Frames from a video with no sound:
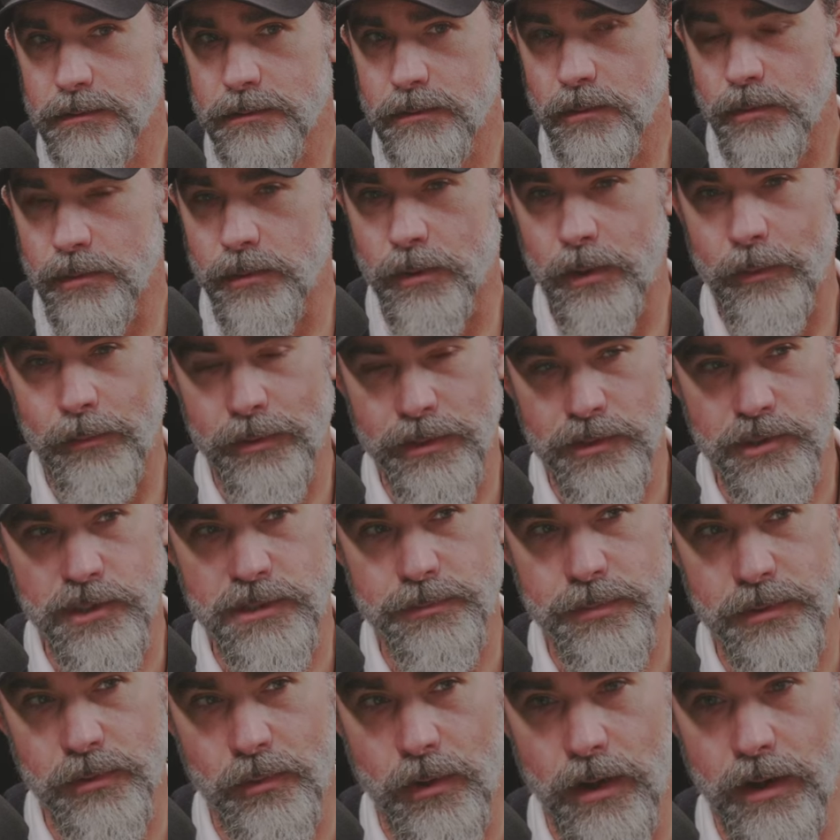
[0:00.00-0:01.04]
or do I want to
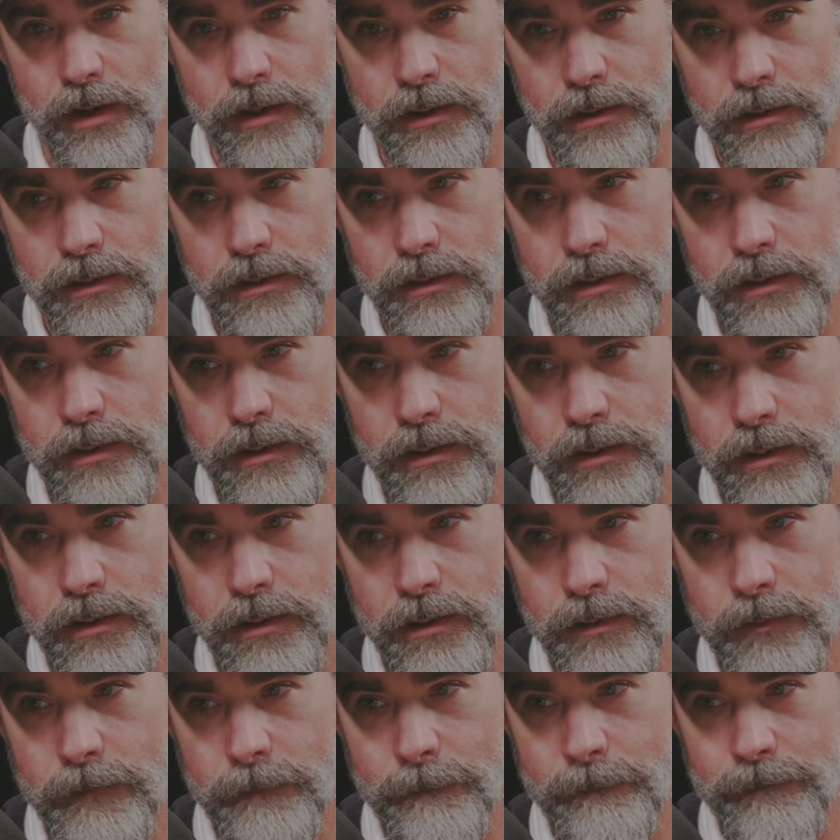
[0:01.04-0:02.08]
just be quiet?
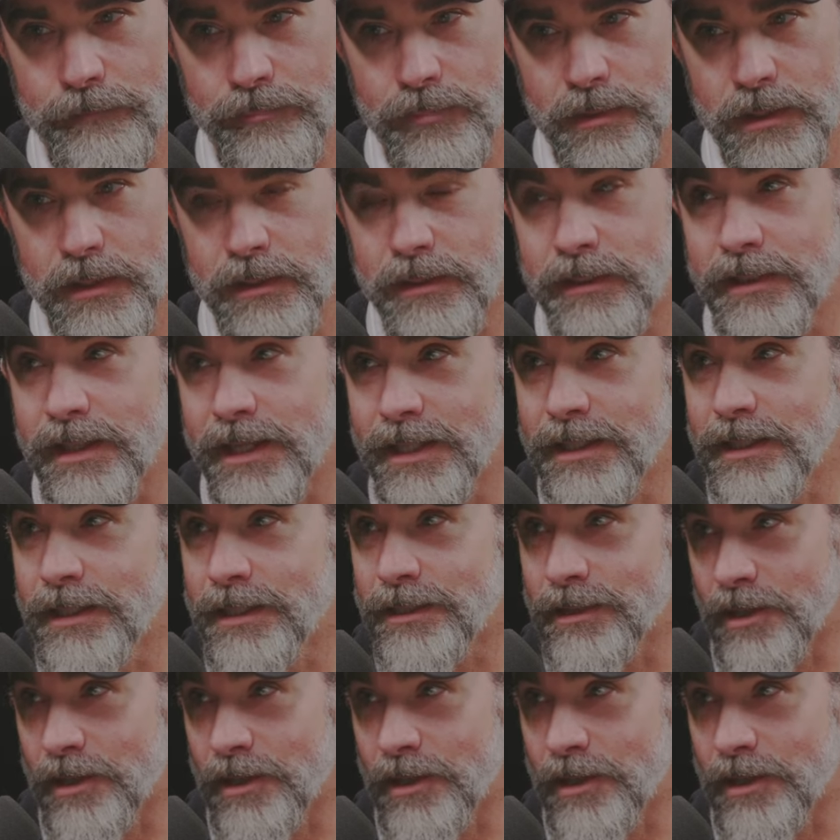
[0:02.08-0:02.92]
Then he